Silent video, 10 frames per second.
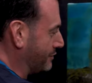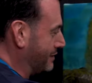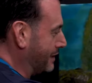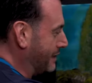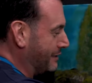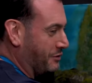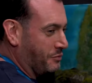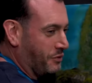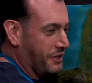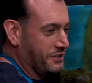little dinky
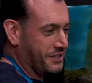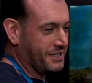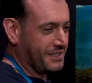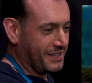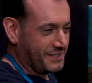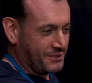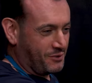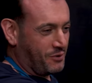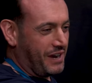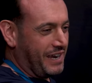little bridge, and he's got this
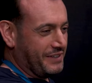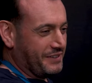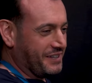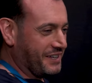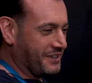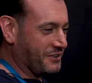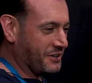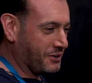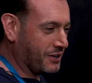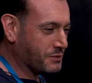grand thing
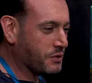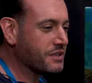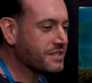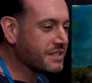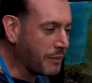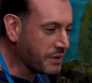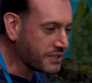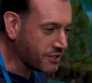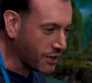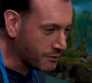going across. Where are the
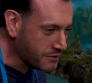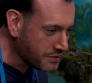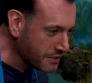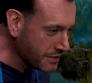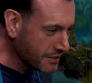stepping stones.